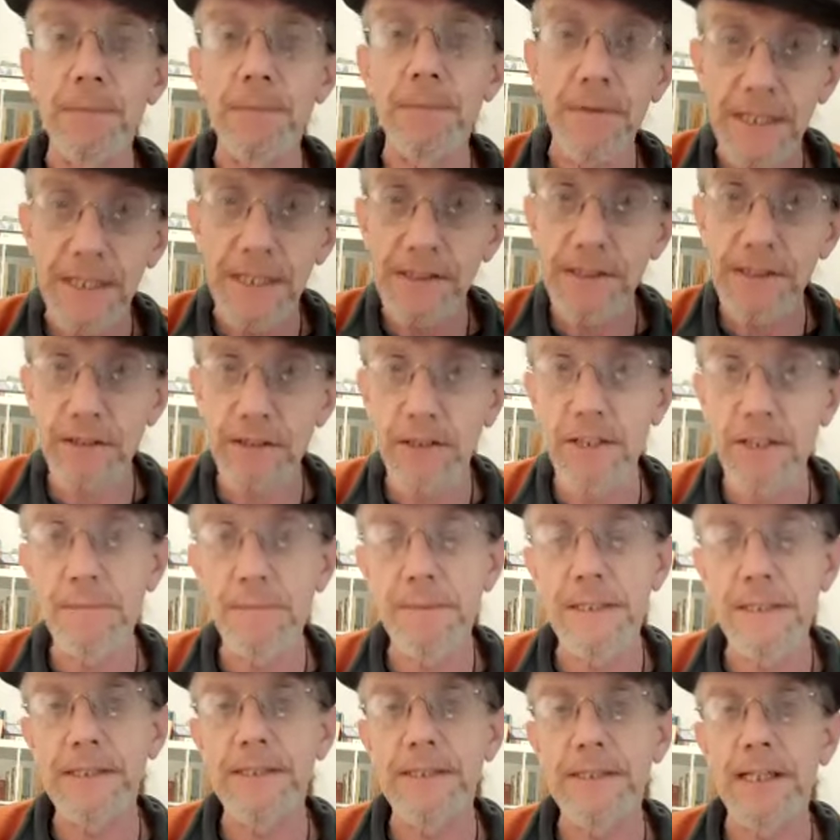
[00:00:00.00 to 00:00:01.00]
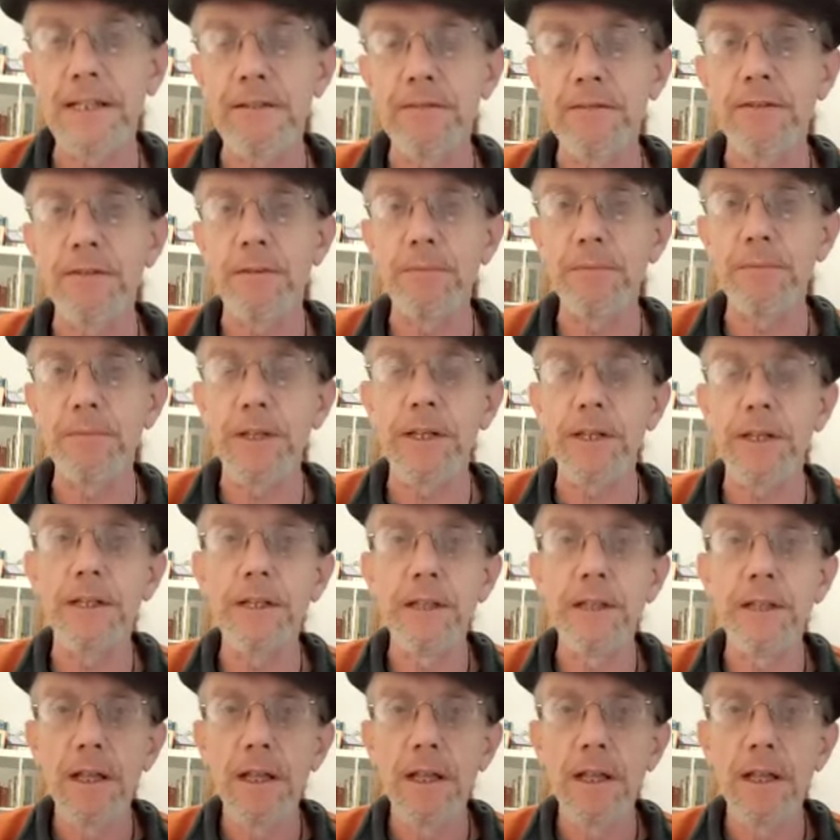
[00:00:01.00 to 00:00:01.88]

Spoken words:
And these can only be seen from the